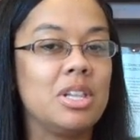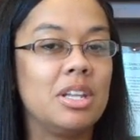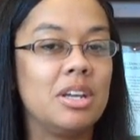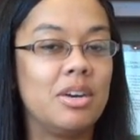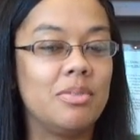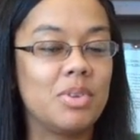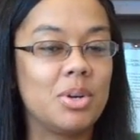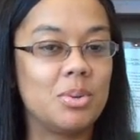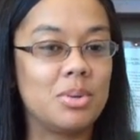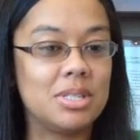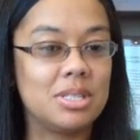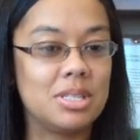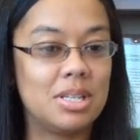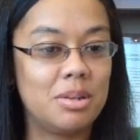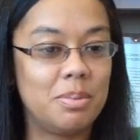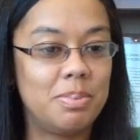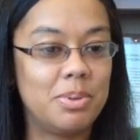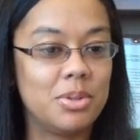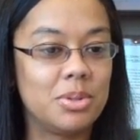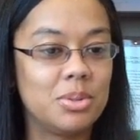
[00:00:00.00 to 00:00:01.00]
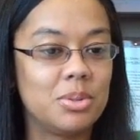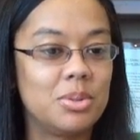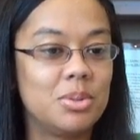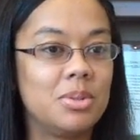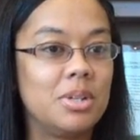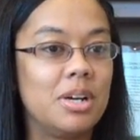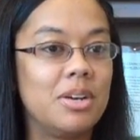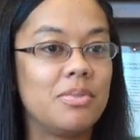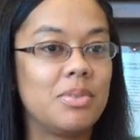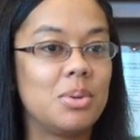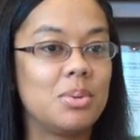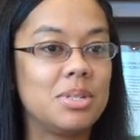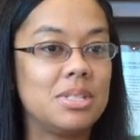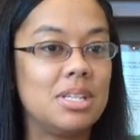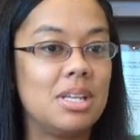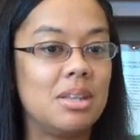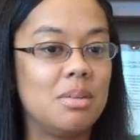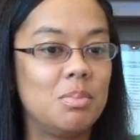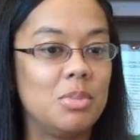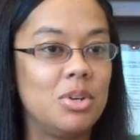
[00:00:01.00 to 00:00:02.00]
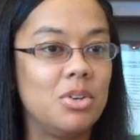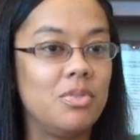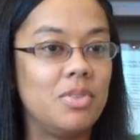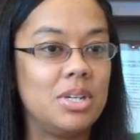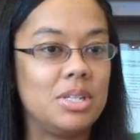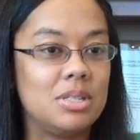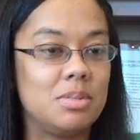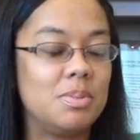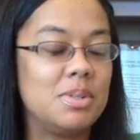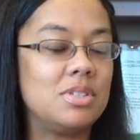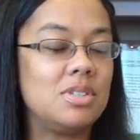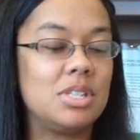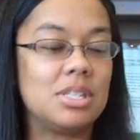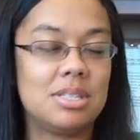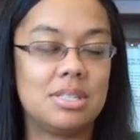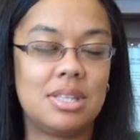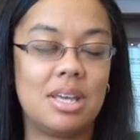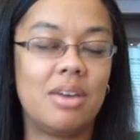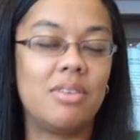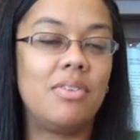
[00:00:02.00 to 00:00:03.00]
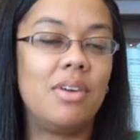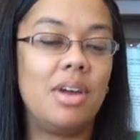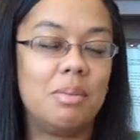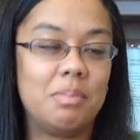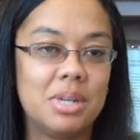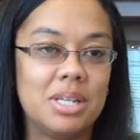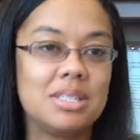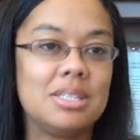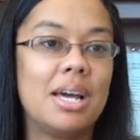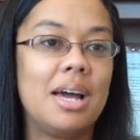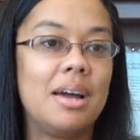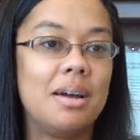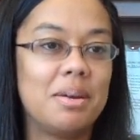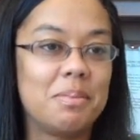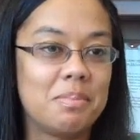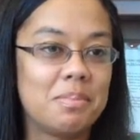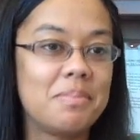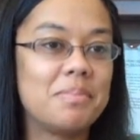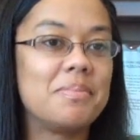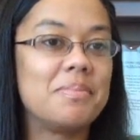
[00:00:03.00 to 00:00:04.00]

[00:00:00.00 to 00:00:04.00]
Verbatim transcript: love going to the pool, love going to the movies, but just that family time.